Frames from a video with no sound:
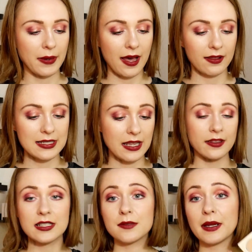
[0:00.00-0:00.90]
palette.
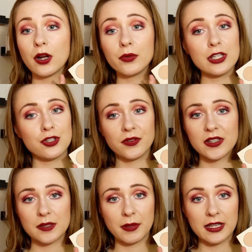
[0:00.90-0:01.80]
This is my only
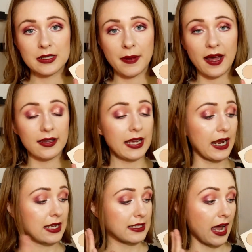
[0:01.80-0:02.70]
Juvia's Place
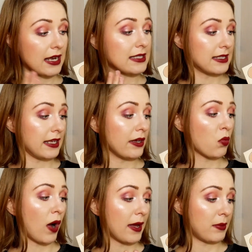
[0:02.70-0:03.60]
palette and I
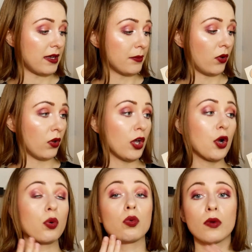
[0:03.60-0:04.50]
see why people
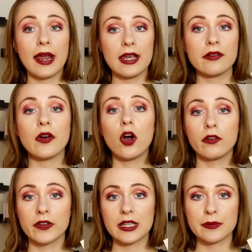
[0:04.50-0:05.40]
rave
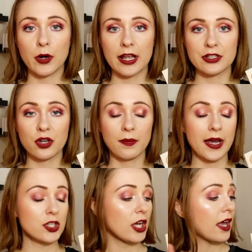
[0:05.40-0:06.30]
over this brand so
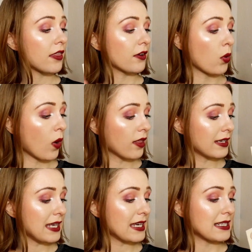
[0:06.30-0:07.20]
much. The
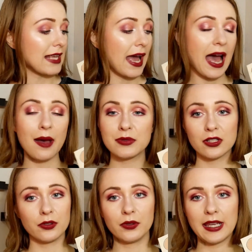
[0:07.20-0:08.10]
quality is
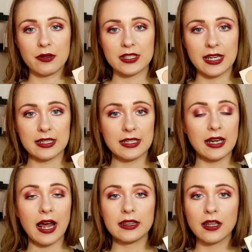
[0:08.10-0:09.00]
absolutely
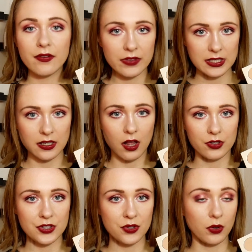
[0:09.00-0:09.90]
outstanding. I love this
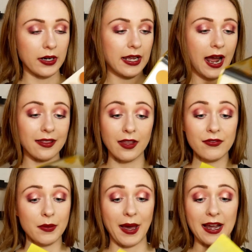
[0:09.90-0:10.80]
color story. I
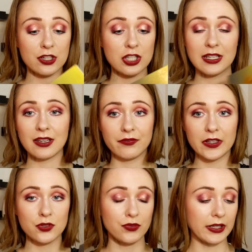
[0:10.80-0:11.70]
love the packaging. It
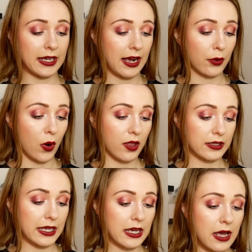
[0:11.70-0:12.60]
feels really high
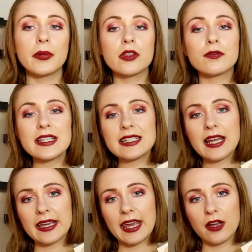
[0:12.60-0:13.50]
quality. But the reason
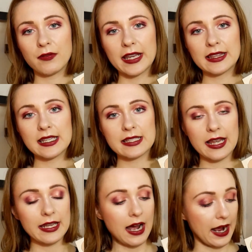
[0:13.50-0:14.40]
I can't rank this
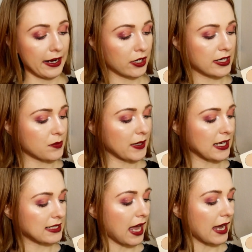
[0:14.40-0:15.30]
any higher is
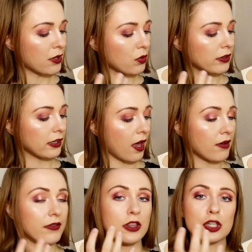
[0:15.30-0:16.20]
because I don't
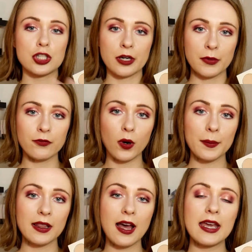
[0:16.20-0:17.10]
love the shimmer
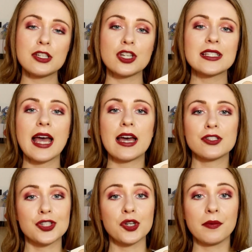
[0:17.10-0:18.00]
formula. It just
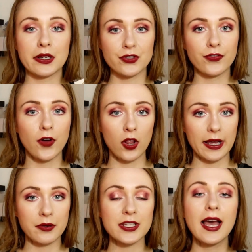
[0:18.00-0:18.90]
has too much
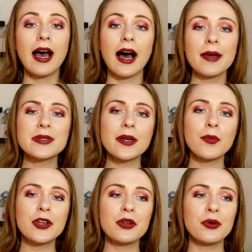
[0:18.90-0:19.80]
fallout. I'm
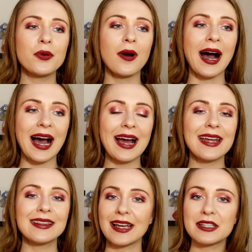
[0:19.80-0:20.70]
someone who,
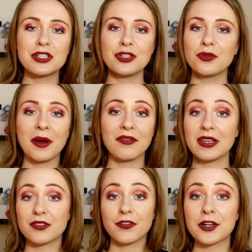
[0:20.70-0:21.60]
I like to do my
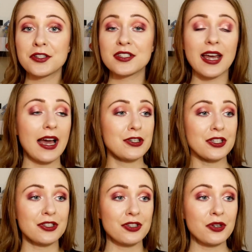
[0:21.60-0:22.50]
face first. I
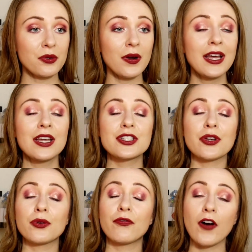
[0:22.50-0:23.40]
just do.
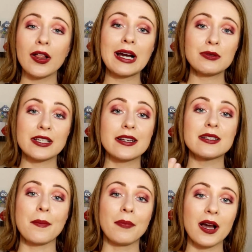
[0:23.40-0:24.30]
So fallout
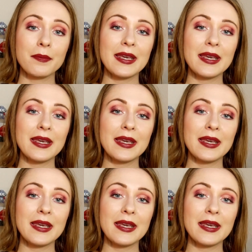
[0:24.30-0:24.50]
does bug